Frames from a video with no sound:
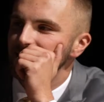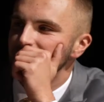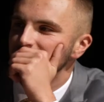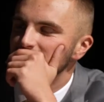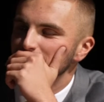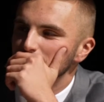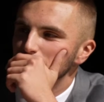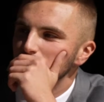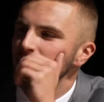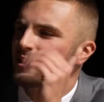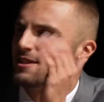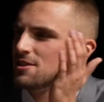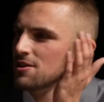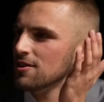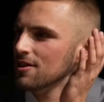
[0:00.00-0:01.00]
Zach, what
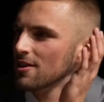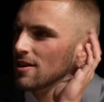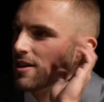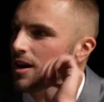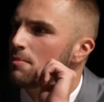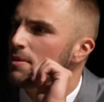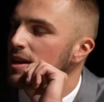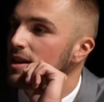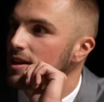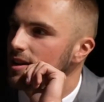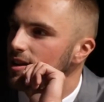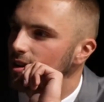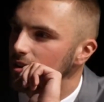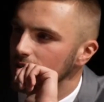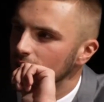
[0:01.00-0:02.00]
is your
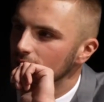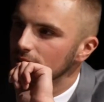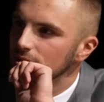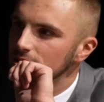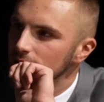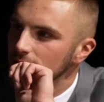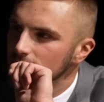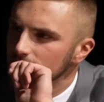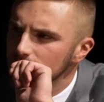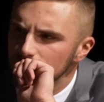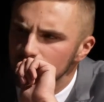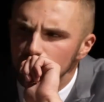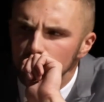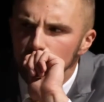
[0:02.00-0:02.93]
opinion on cargo shorts?